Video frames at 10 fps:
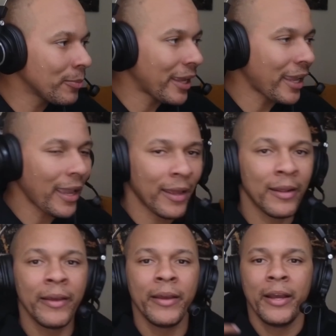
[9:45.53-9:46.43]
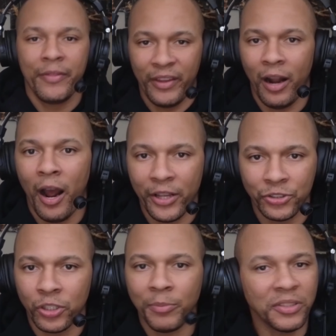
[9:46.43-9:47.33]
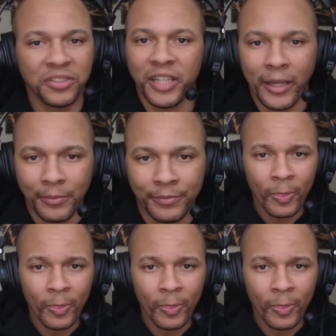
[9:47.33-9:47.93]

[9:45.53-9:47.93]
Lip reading: my head, that audio is going to be the same.